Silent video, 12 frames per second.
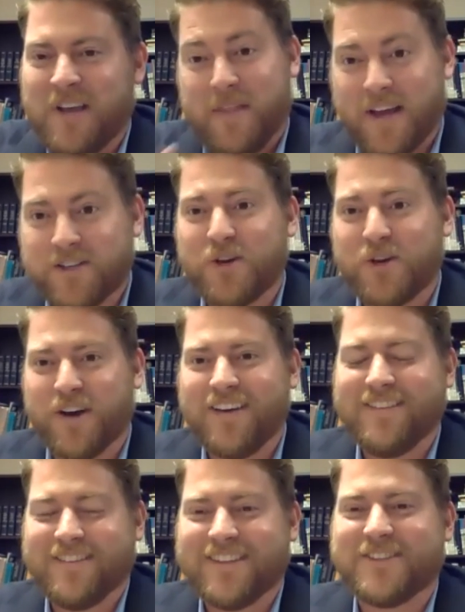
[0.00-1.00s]
and that's good.
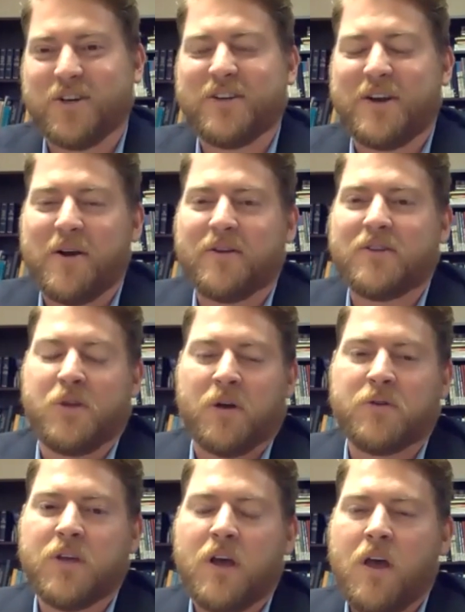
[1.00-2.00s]
It's good to notice
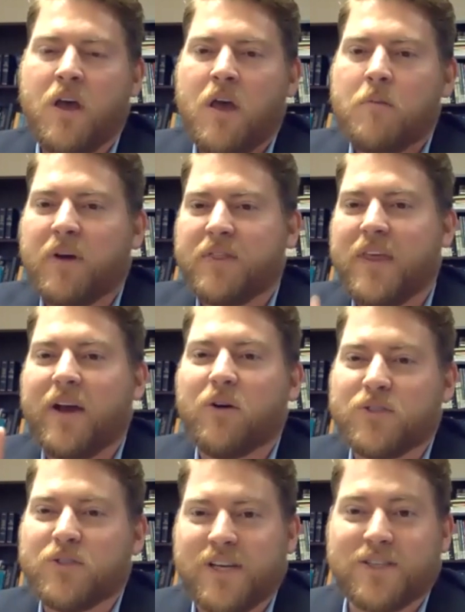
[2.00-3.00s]
those, but
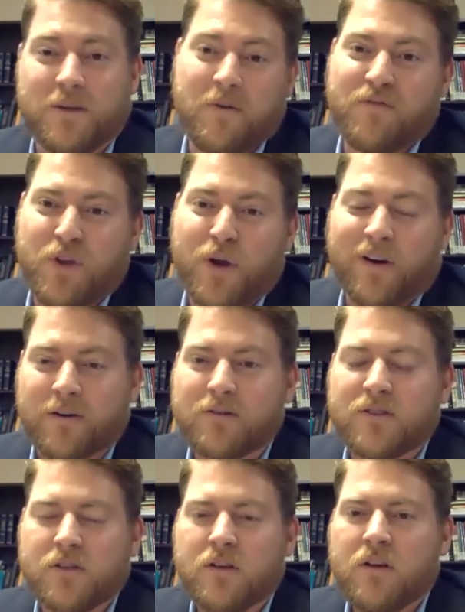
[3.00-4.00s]
they'll see some of
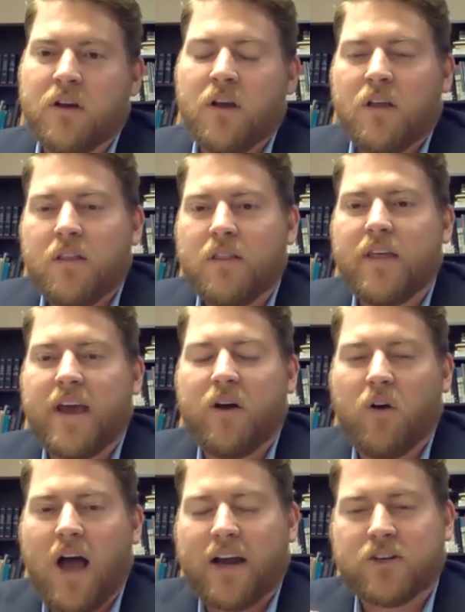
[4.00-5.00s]
yours.
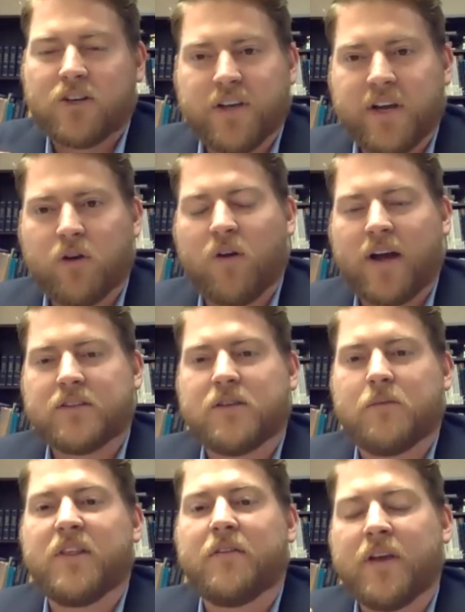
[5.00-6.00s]
They'll actually correct
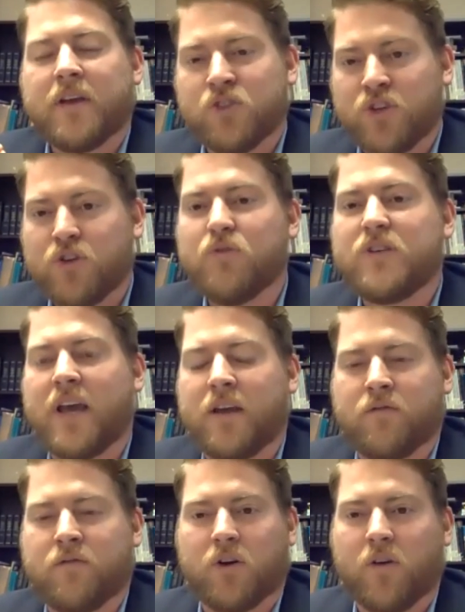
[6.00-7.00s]
some of the things you
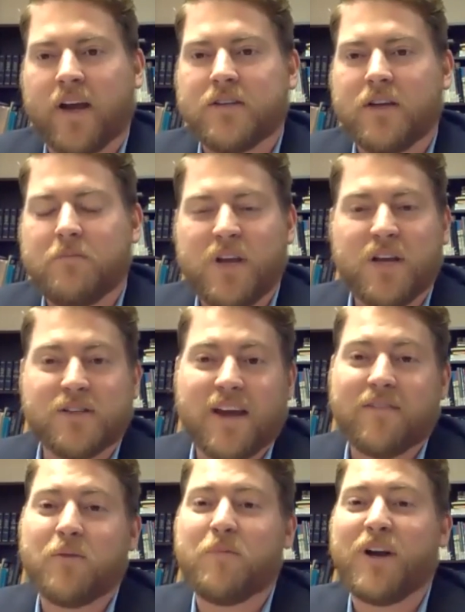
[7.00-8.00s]
take for granted, because
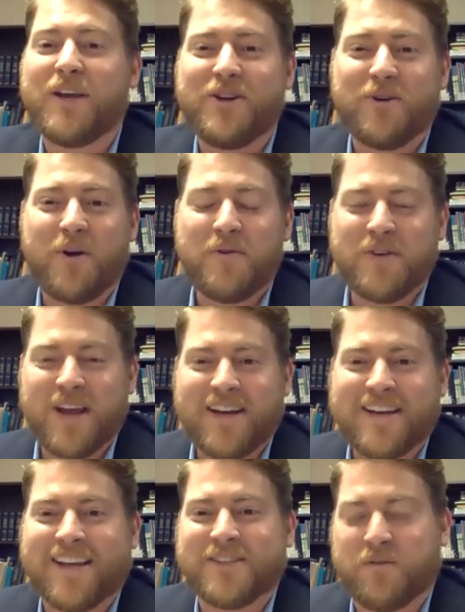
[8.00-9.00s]
everybody in your own day
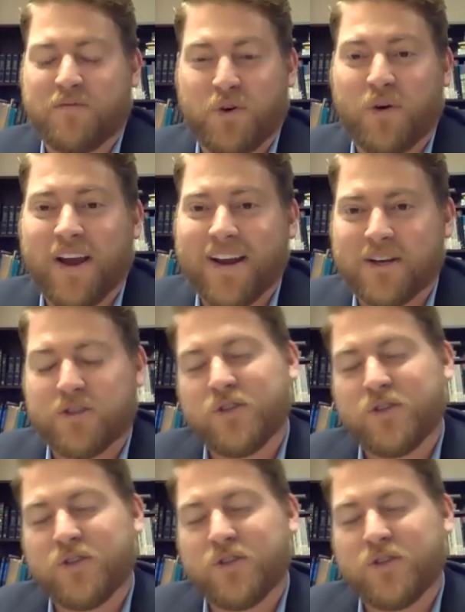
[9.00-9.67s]
takes it for granted